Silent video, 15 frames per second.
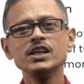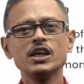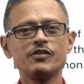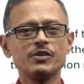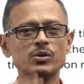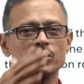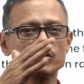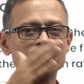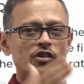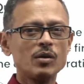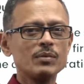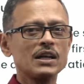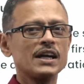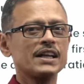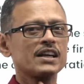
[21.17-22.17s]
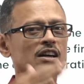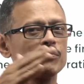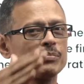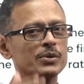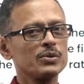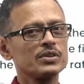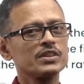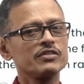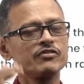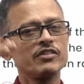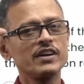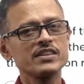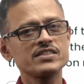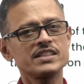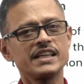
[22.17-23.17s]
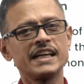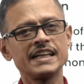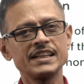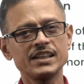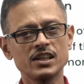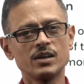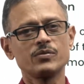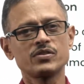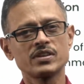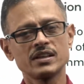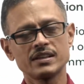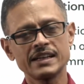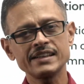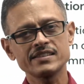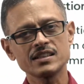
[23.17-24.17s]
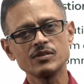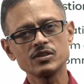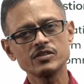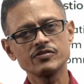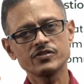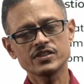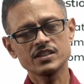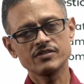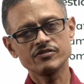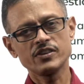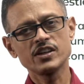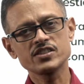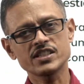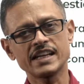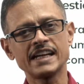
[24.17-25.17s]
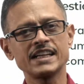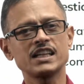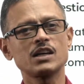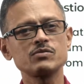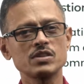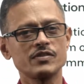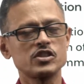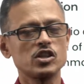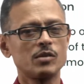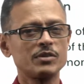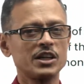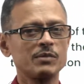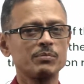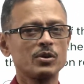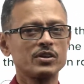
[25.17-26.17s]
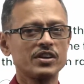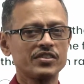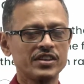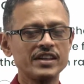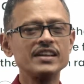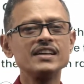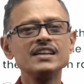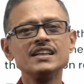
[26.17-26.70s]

If you know the formula to compute the first n terms, right, some of the first n terms of a geometric progression,